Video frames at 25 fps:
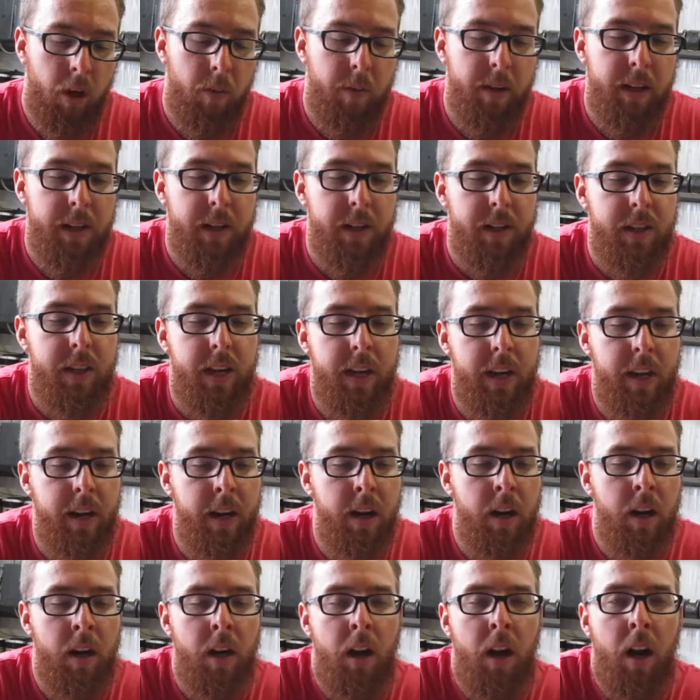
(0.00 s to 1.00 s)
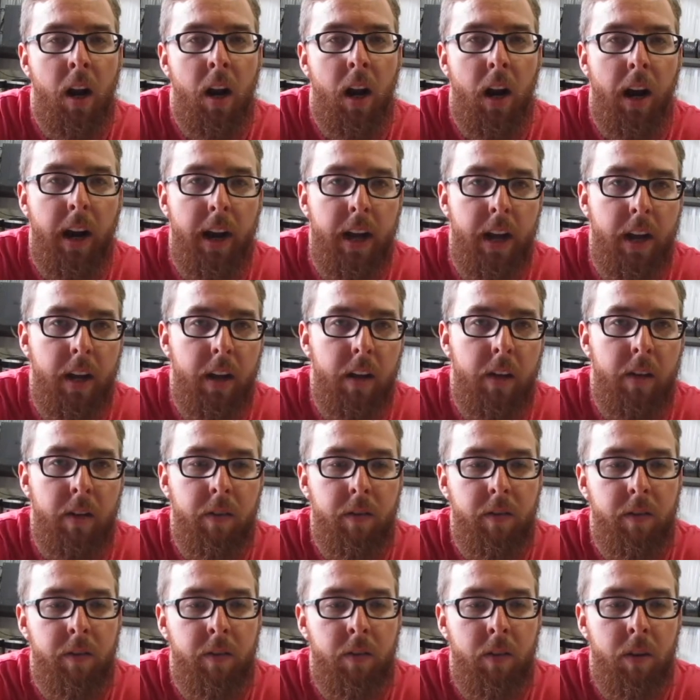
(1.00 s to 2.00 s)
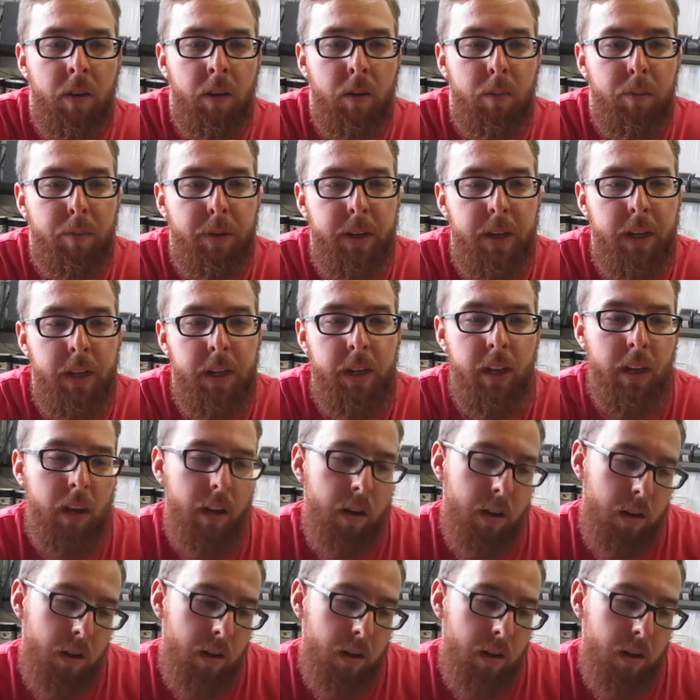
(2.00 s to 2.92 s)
cassette here, I have PTK